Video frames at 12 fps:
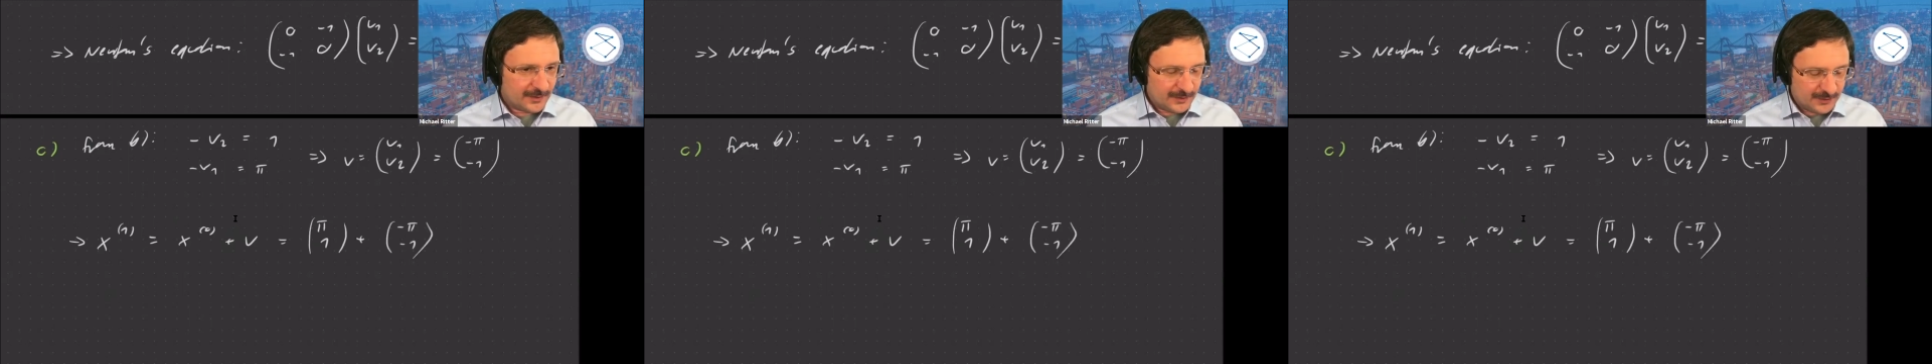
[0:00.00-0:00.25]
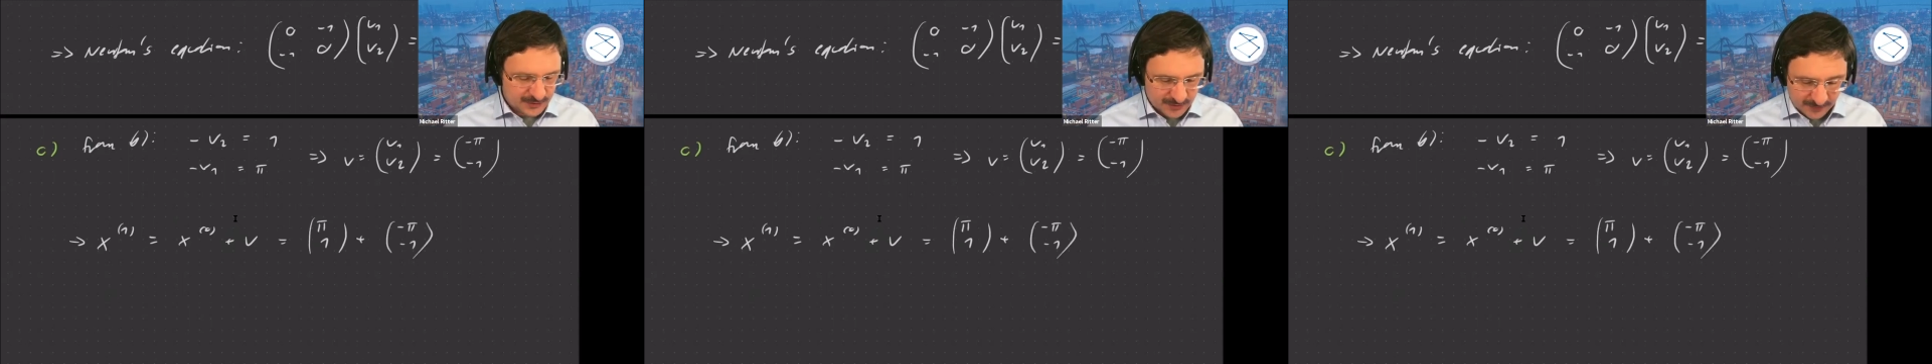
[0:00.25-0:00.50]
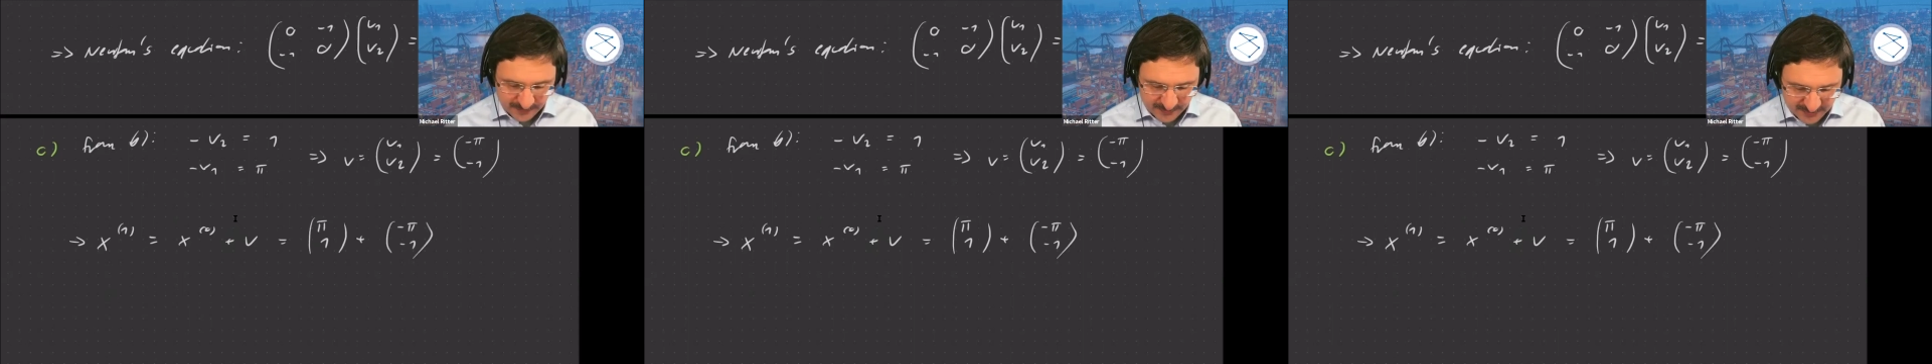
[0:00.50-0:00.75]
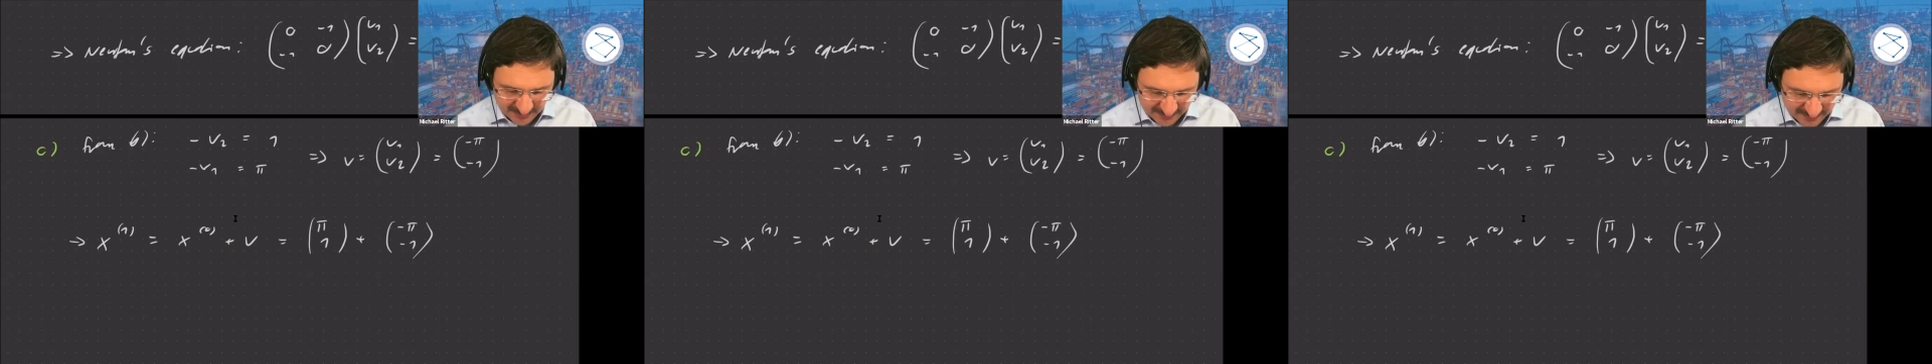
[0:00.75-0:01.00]
So the
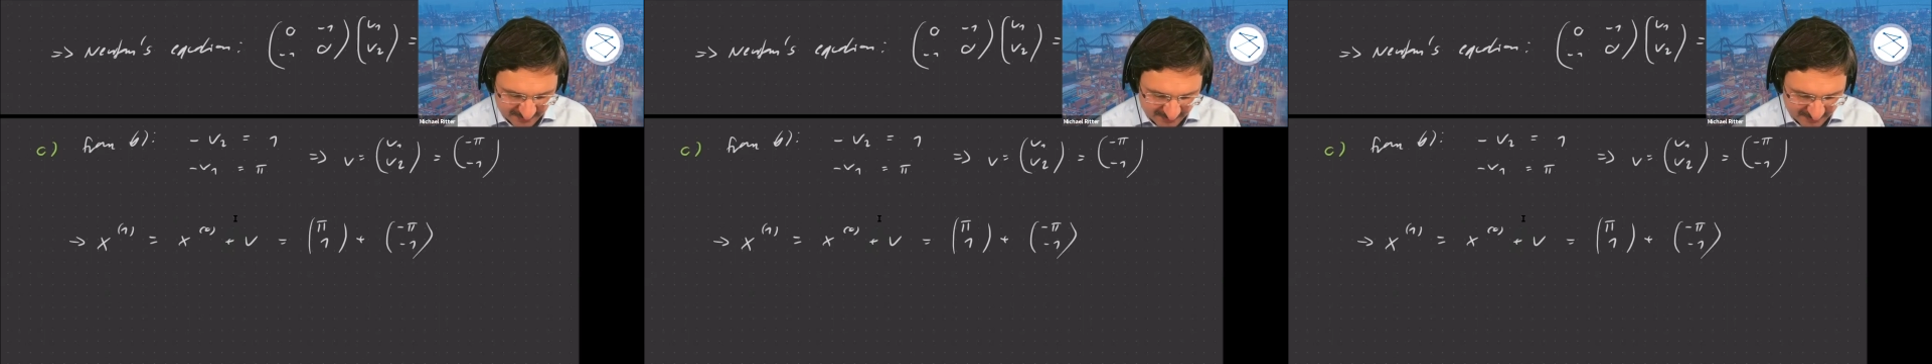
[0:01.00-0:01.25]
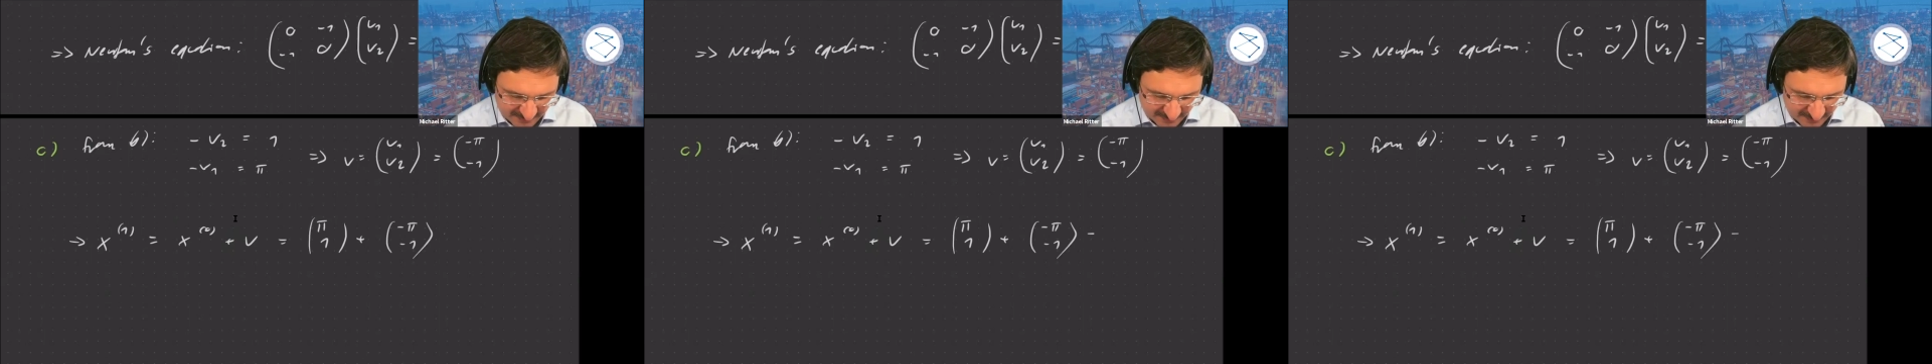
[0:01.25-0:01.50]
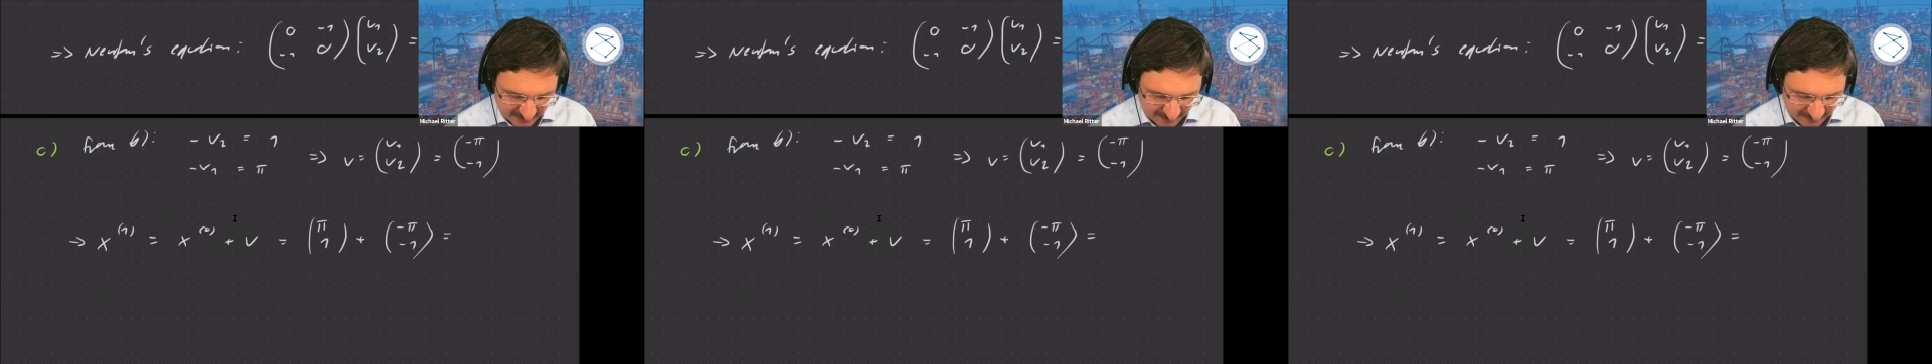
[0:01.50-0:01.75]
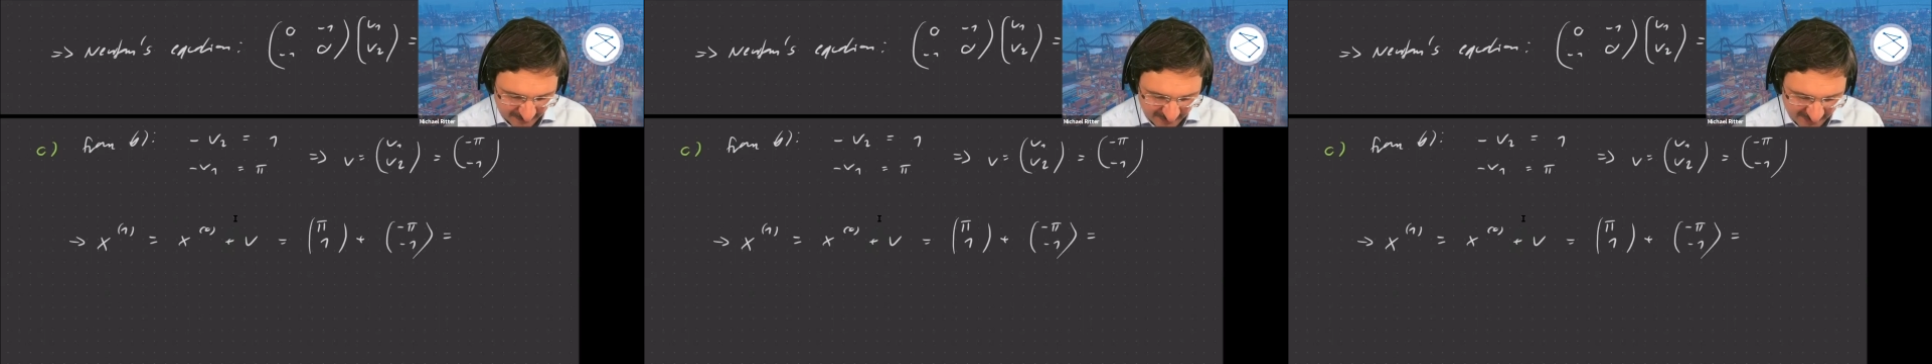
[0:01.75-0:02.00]
result is
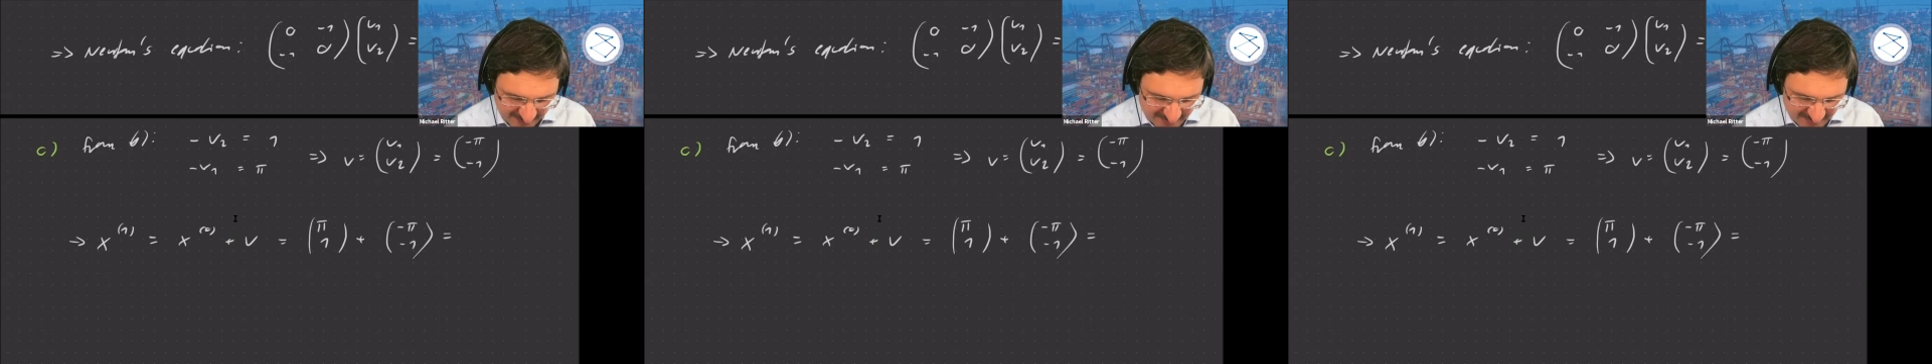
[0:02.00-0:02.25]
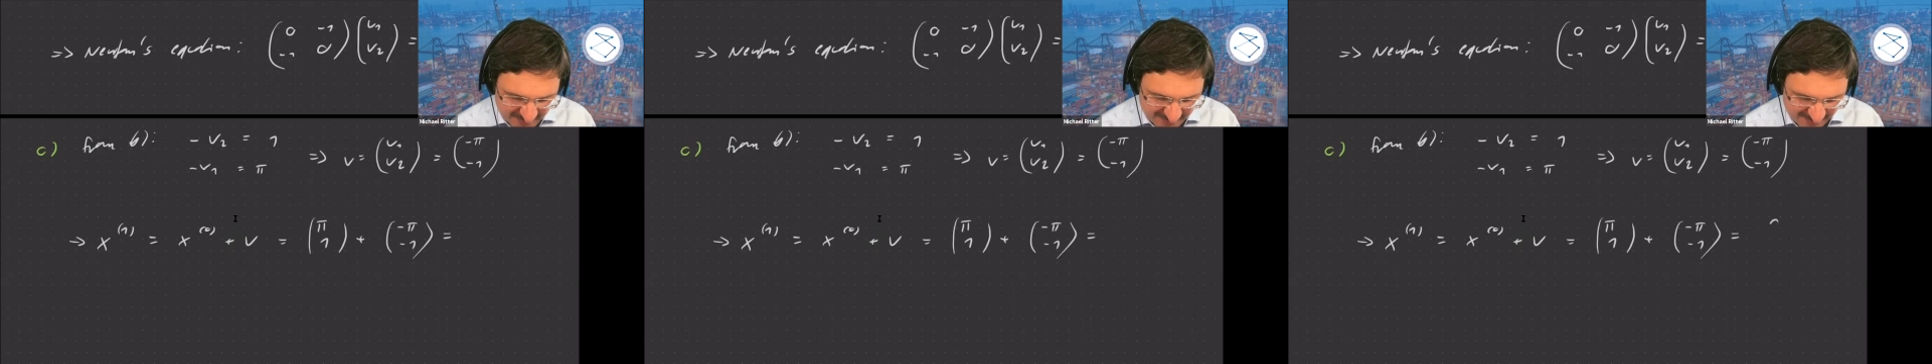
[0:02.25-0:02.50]
very nice.